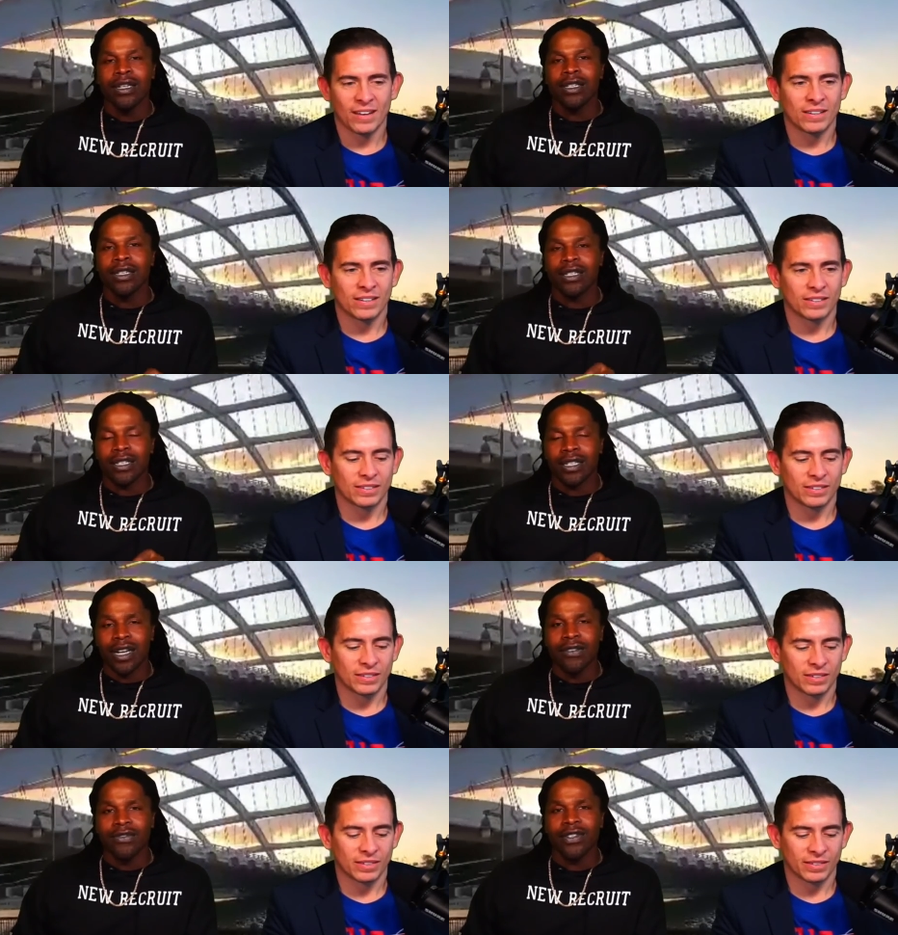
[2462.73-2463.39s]

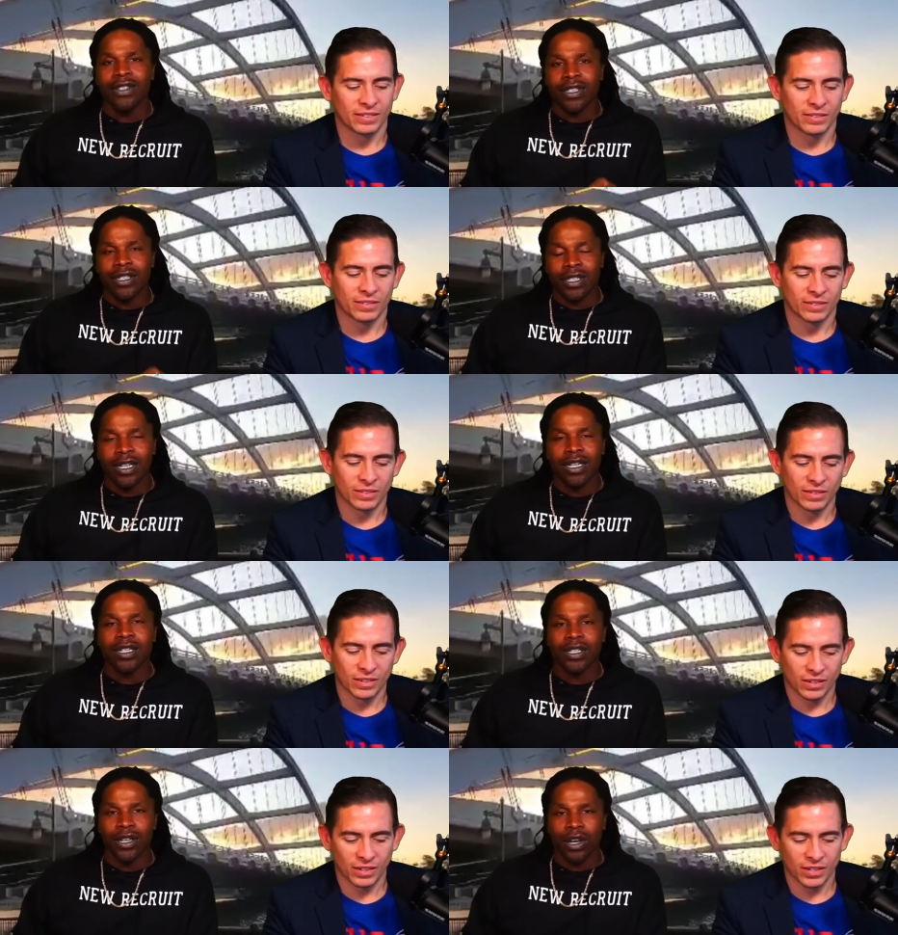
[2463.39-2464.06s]
Speaker 1: Seven
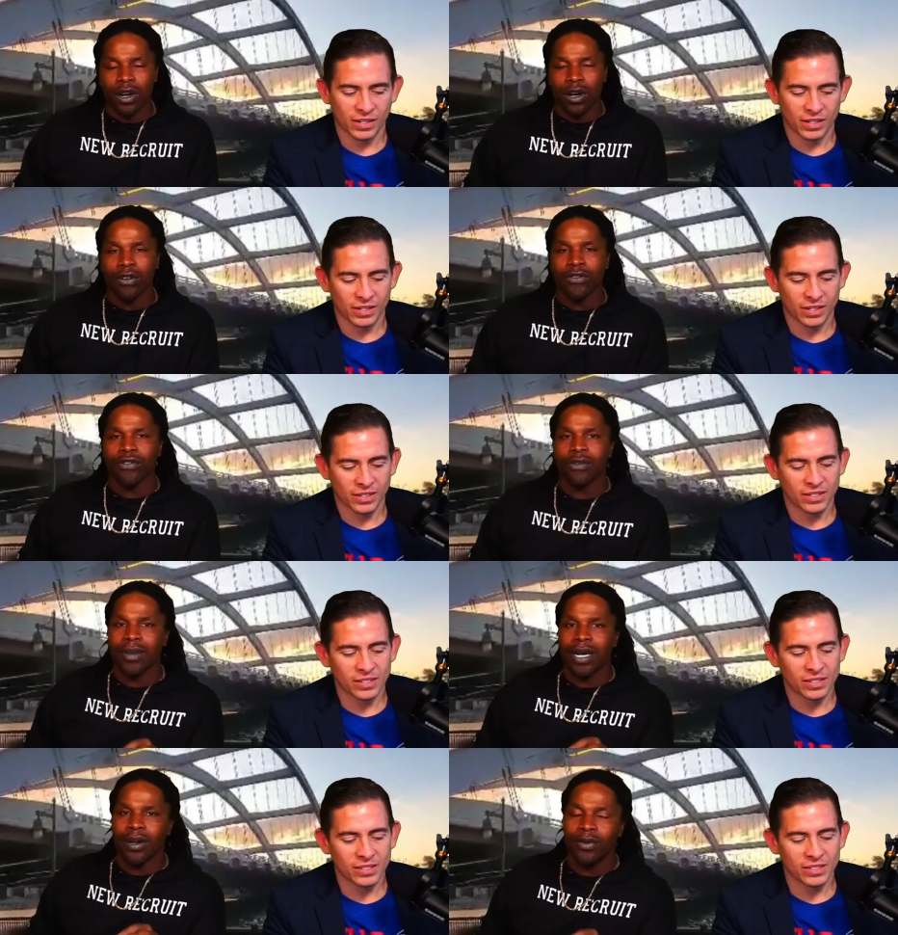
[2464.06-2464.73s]
sons, all
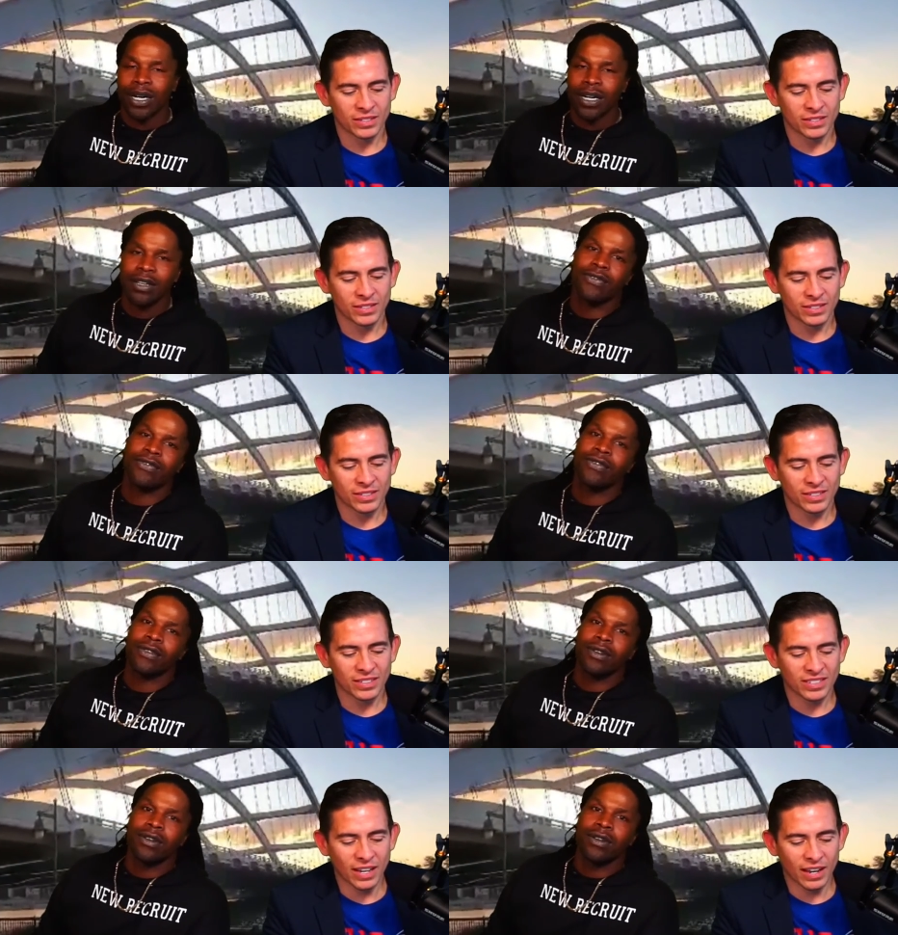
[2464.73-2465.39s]
from my wife.
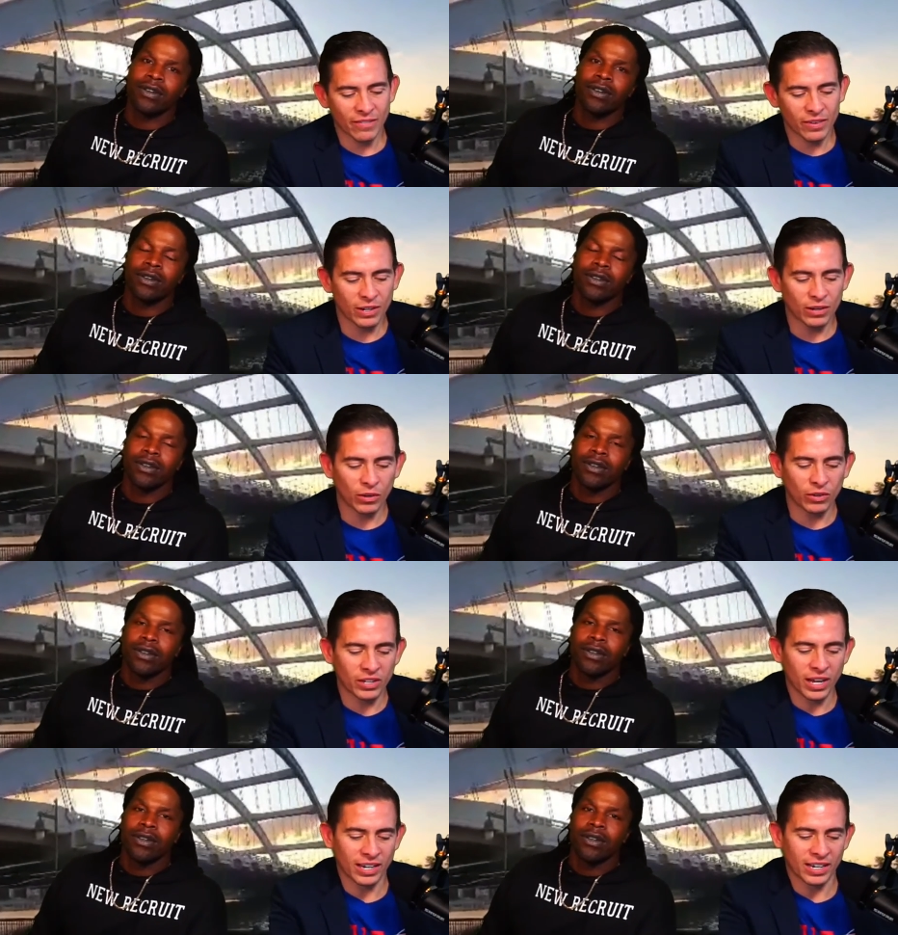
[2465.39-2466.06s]

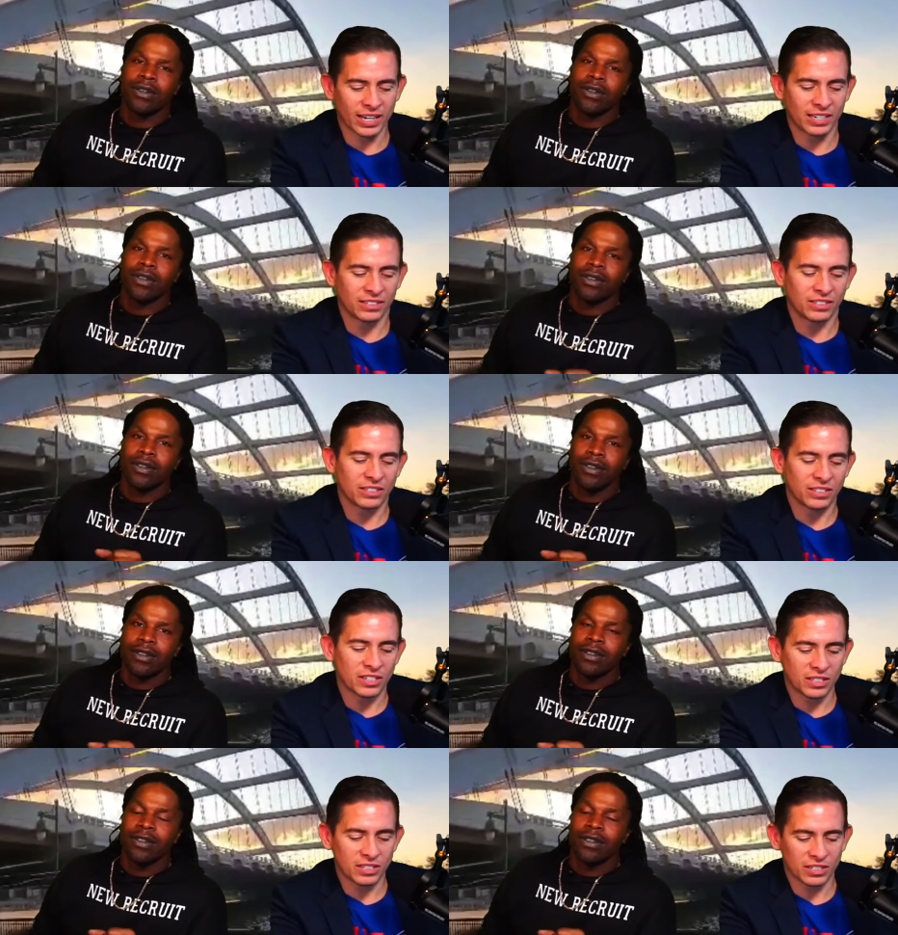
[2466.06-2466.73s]
Seven. Hold
Speaker 2: on,
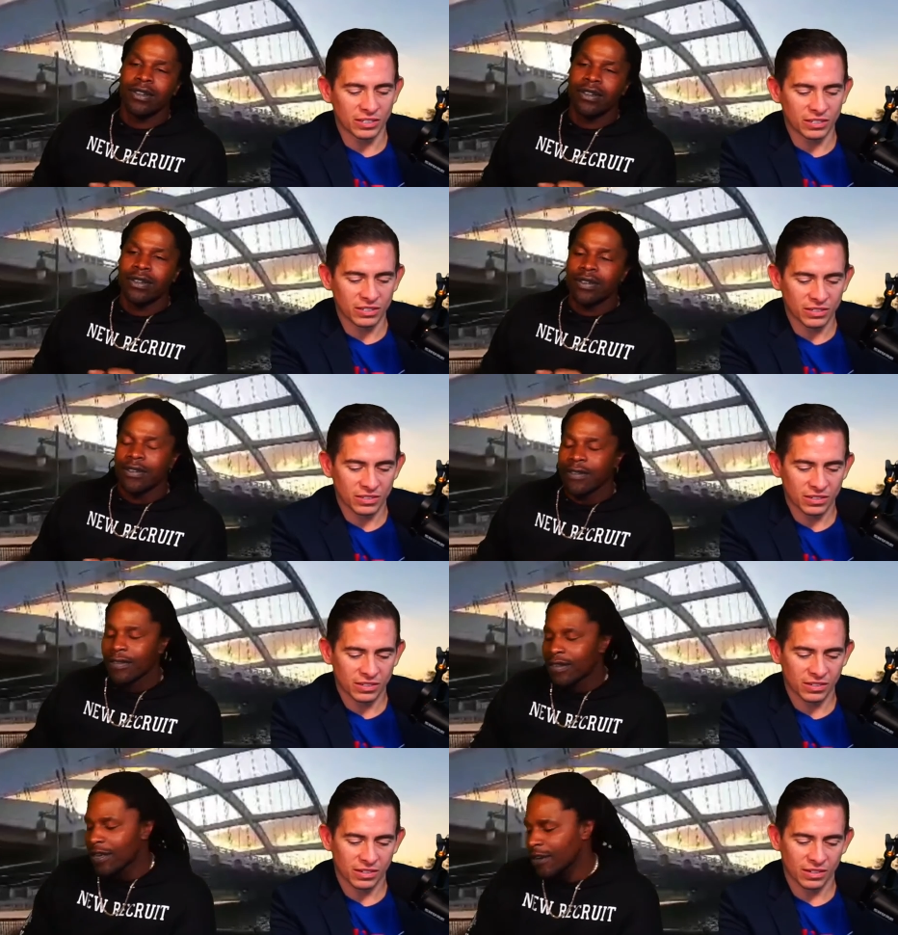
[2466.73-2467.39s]
guys. This gets
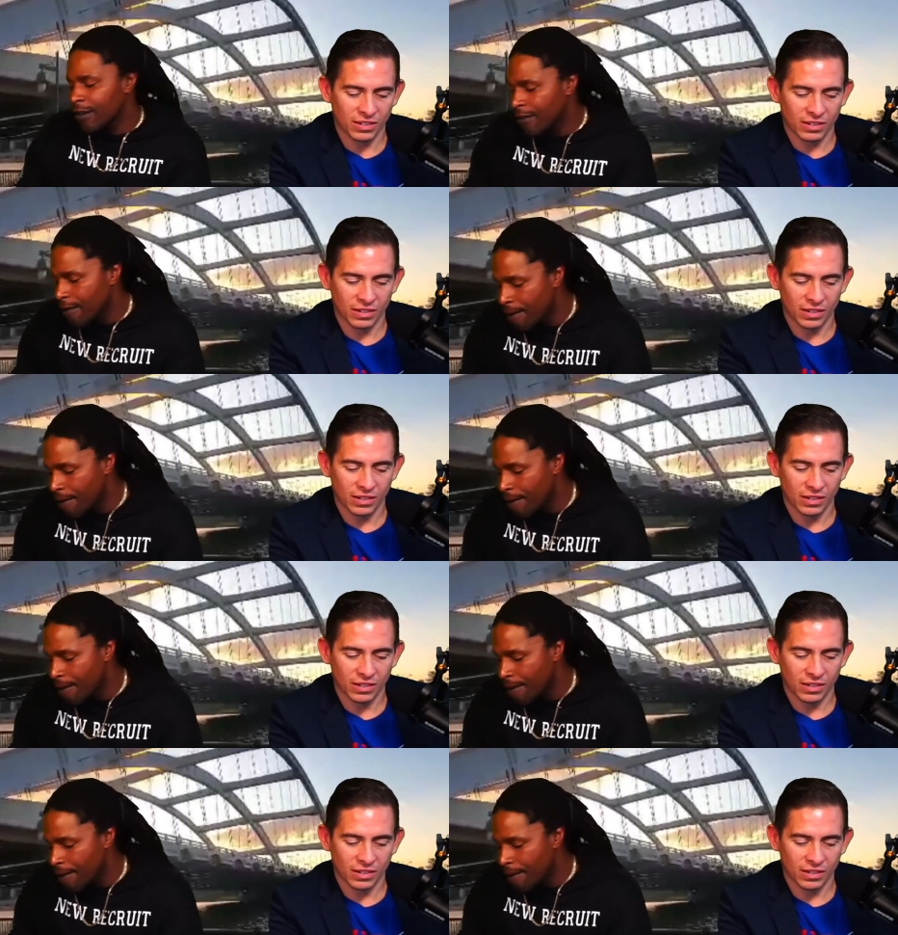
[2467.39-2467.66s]
this. Thank you.